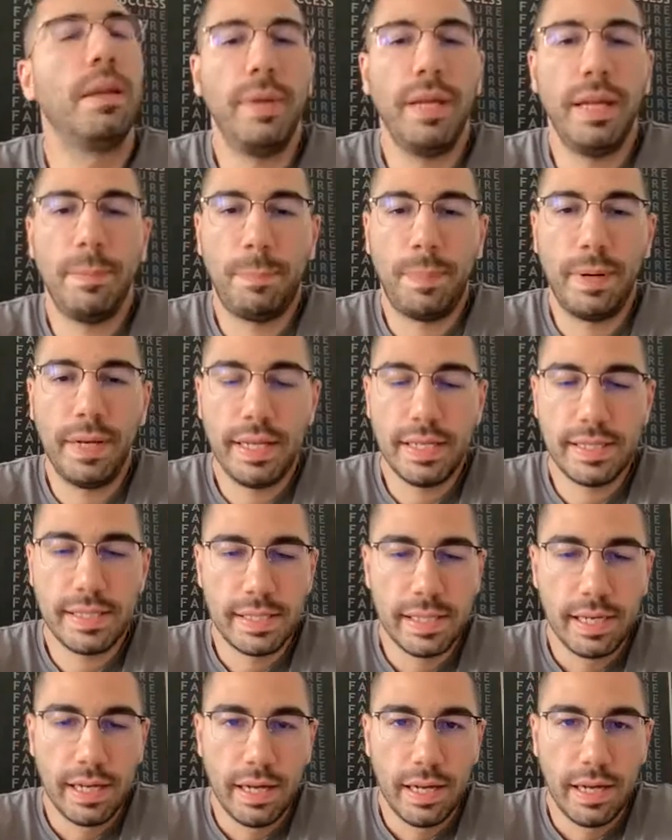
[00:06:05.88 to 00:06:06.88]
me, please,
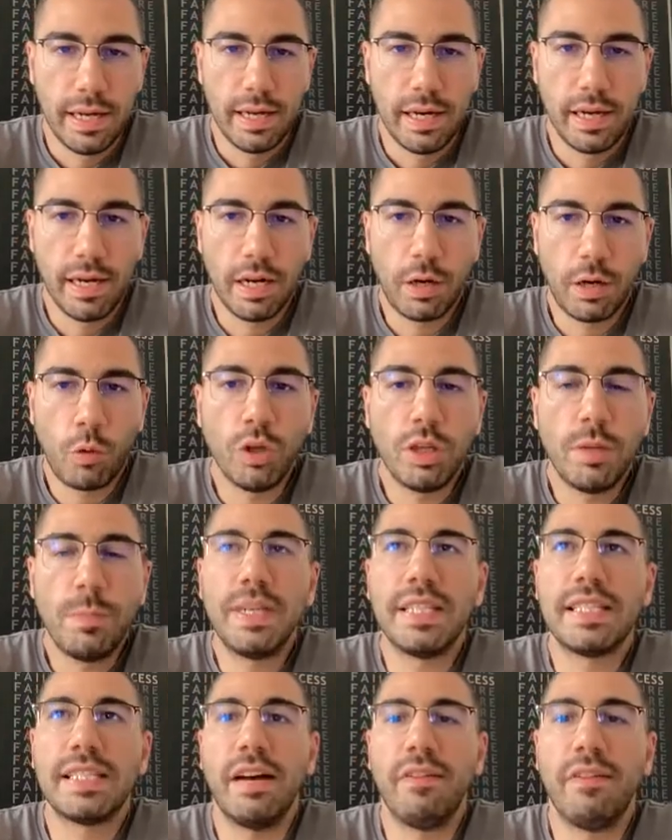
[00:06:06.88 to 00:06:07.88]
could be
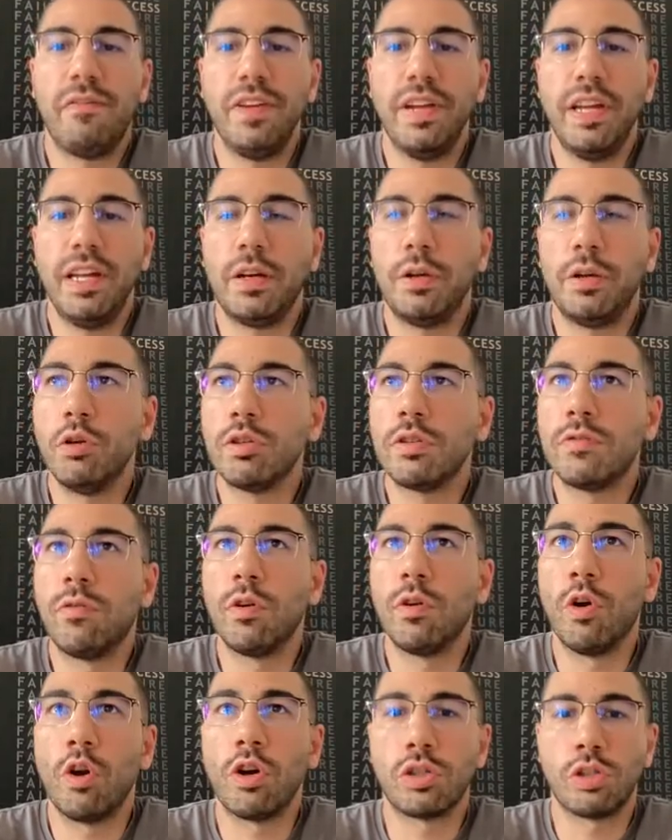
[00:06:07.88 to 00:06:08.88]
something
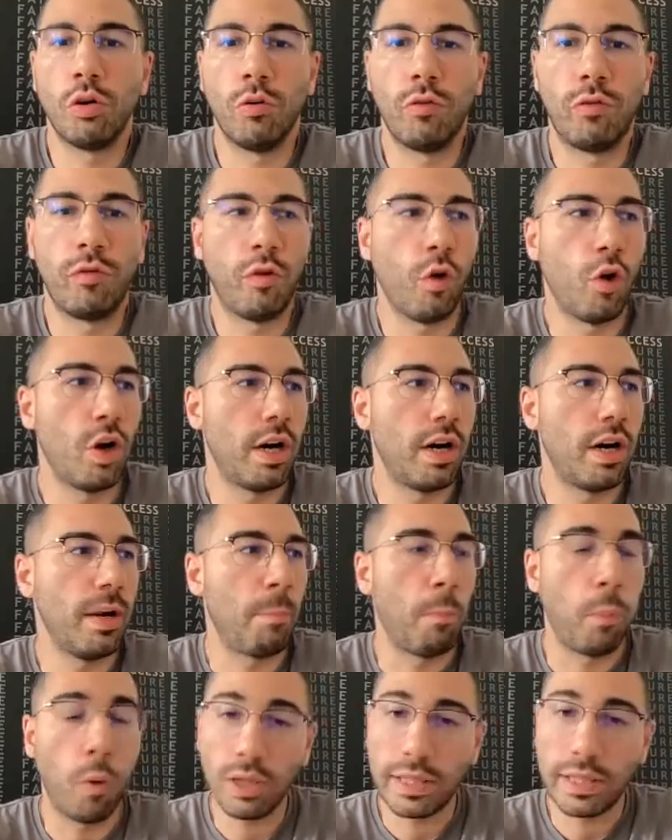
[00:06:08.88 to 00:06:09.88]
useful also for a
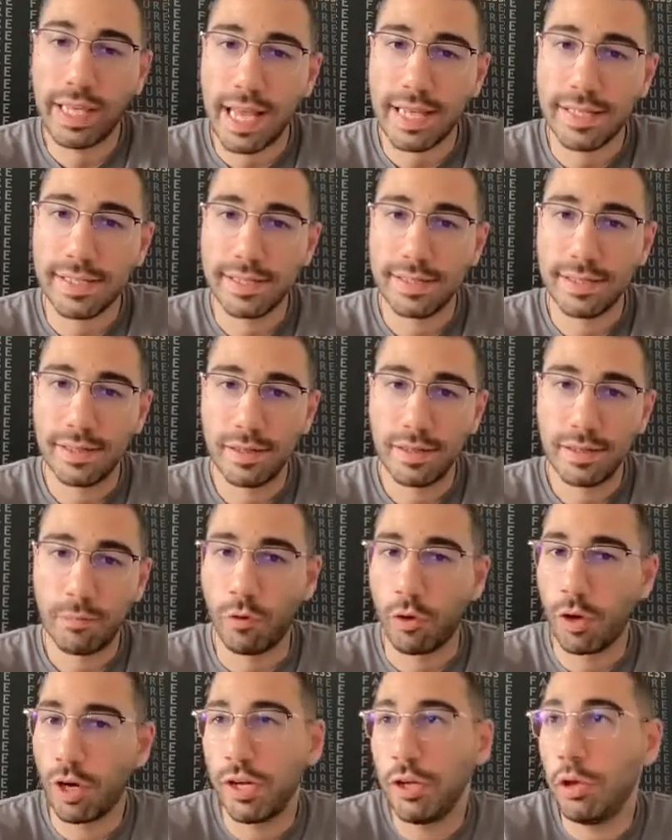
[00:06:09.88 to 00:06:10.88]
podcast,
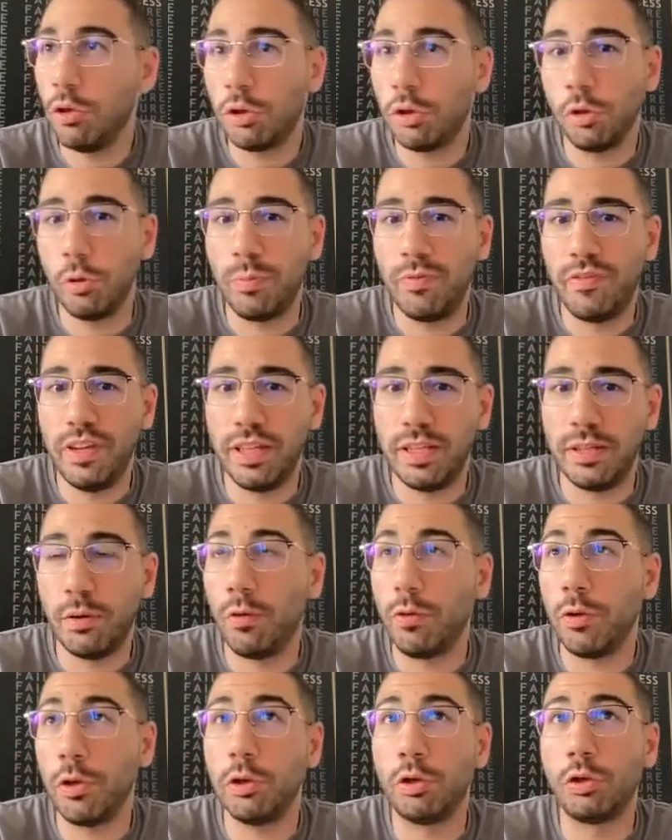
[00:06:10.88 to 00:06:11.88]
for a YouTube video,
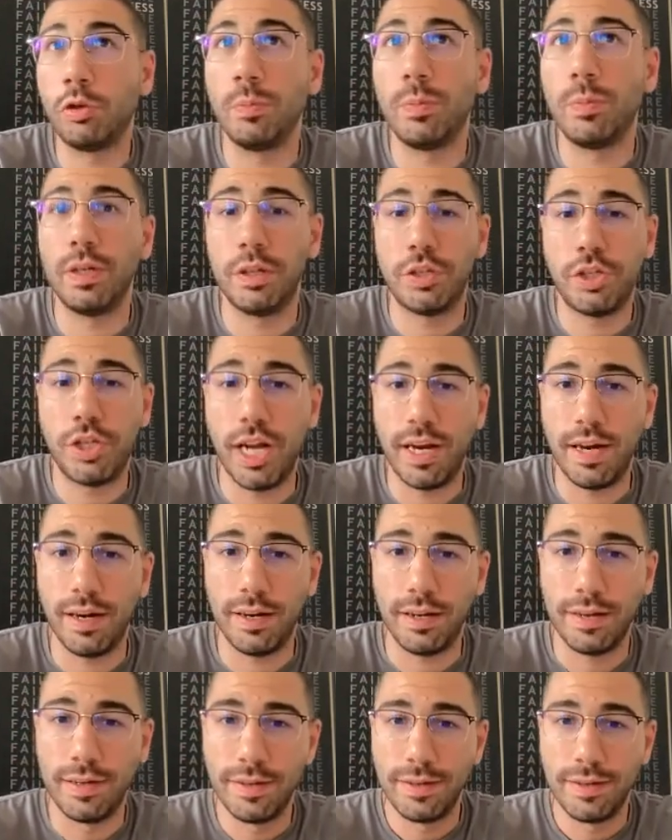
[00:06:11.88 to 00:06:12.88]
YouTube
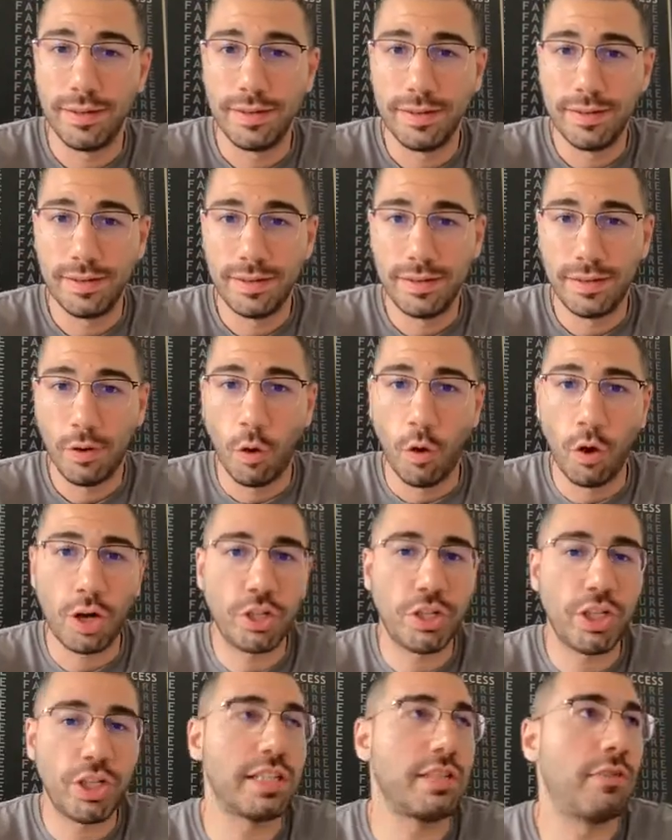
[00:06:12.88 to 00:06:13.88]
channel, or
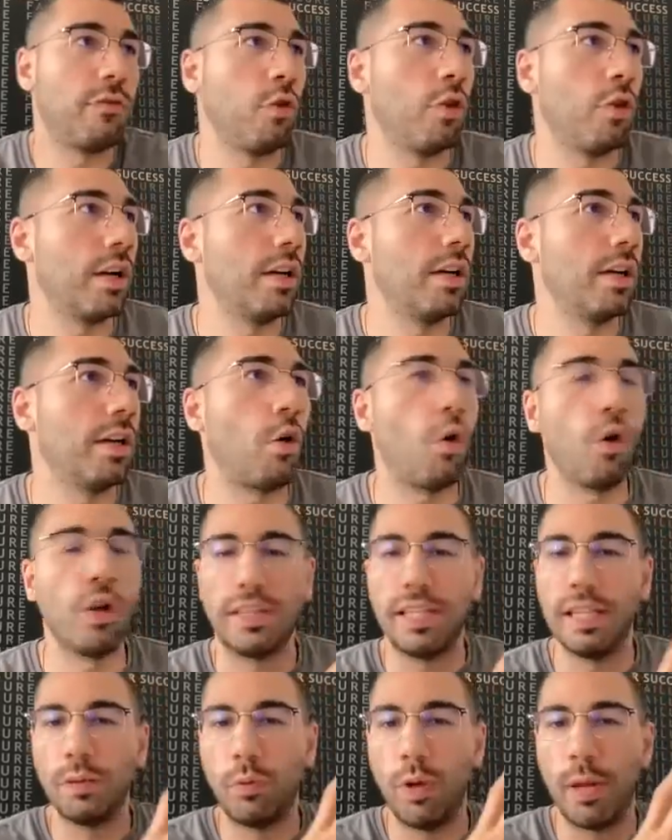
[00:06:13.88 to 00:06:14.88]
just for
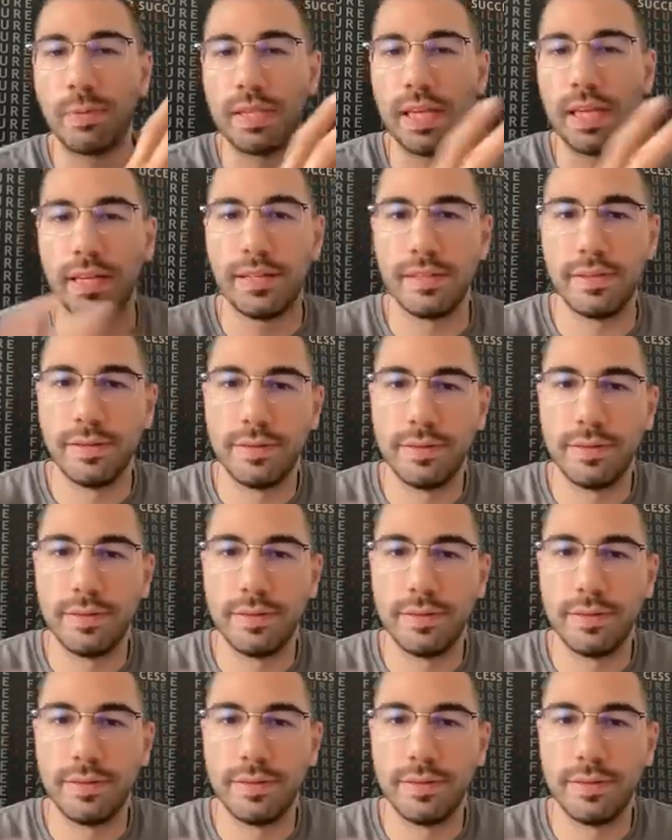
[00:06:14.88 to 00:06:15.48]
content websites?